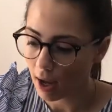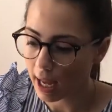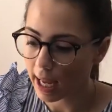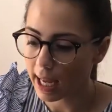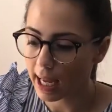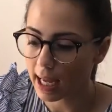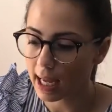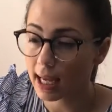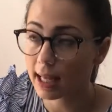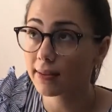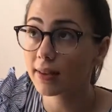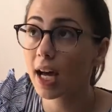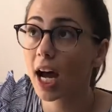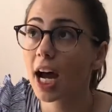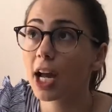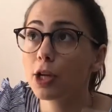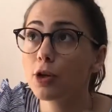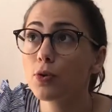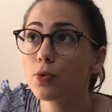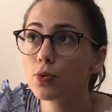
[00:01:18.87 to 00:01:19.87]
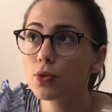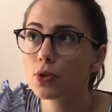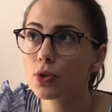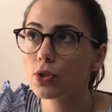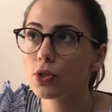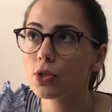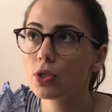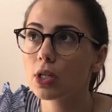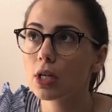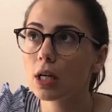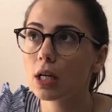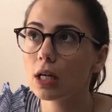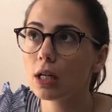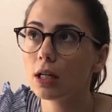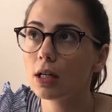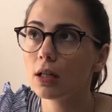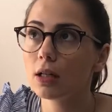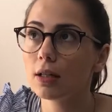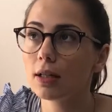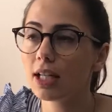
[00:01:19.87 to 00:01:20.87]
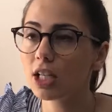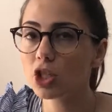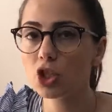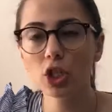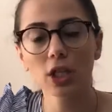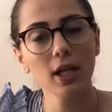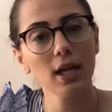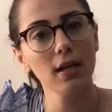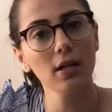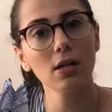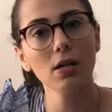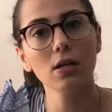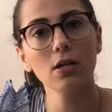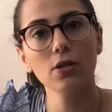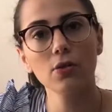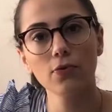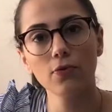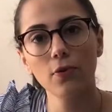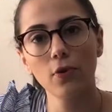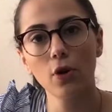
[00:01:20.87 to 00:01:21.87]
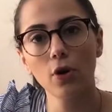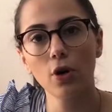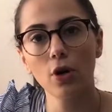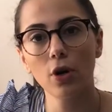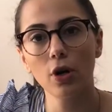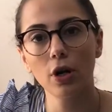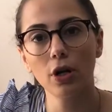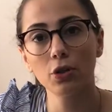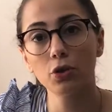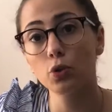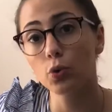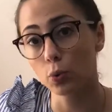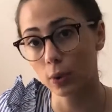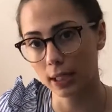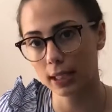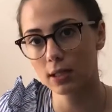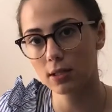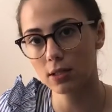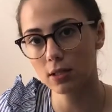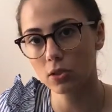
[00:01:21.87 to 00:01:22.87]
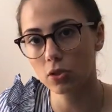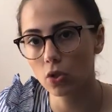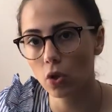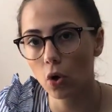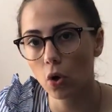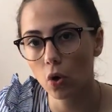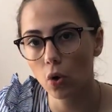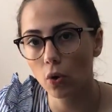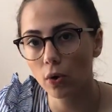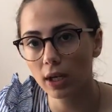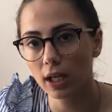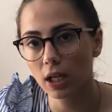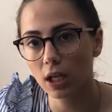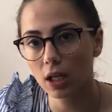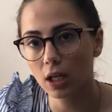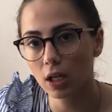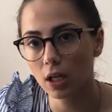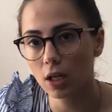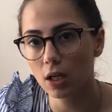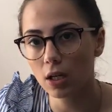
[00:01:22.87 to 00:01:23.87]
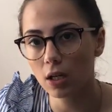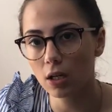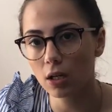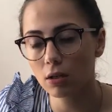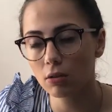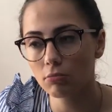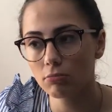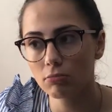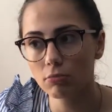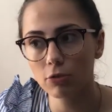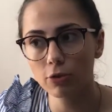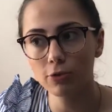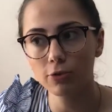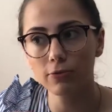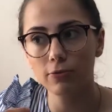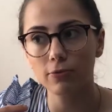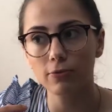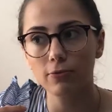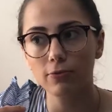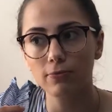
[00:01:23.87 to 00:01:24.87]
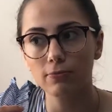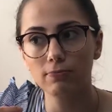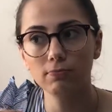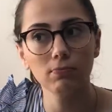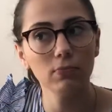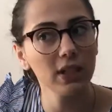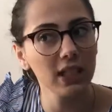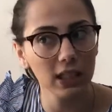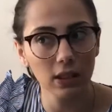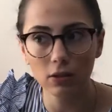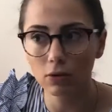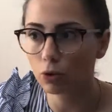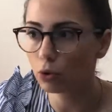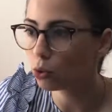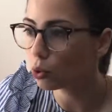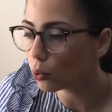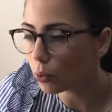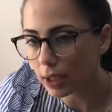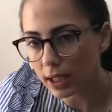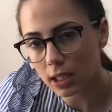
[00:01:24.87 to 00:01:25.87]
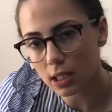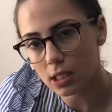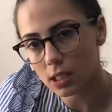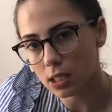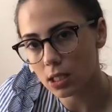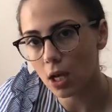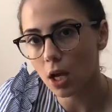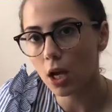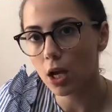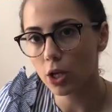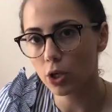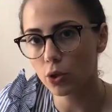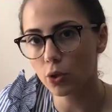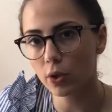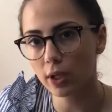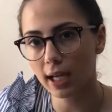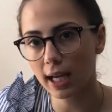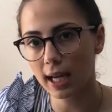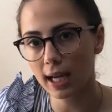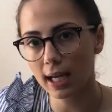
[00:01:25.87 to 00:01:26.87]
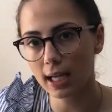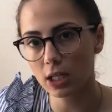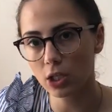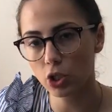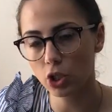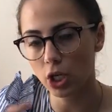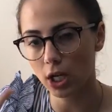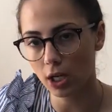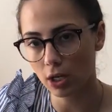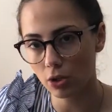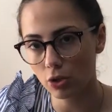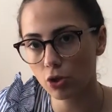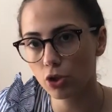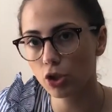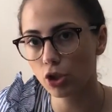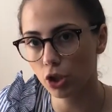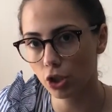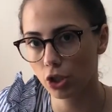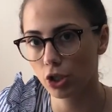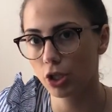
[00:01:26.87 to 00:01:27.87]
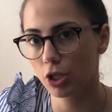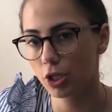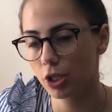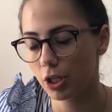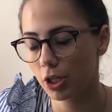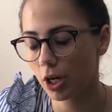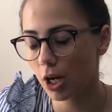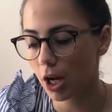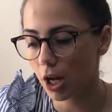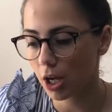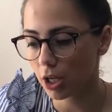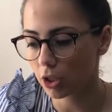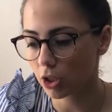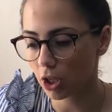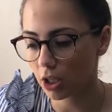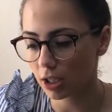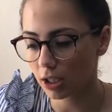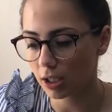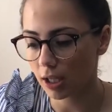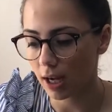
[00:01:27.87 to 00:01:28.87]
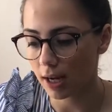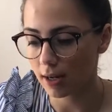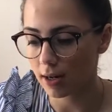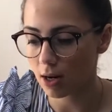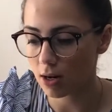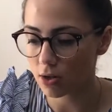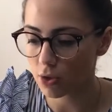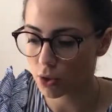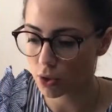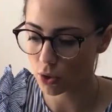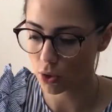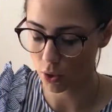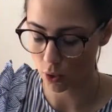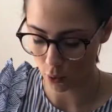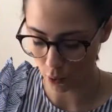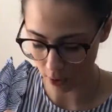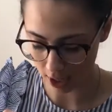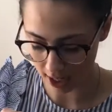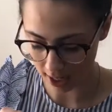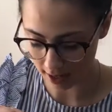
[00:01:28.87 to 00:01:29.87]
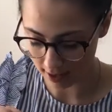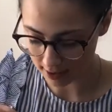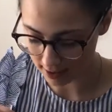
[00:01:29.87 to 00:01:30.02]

and I use each aligners for 2 weeks. So in 2 weeks you can change your aligners. So when I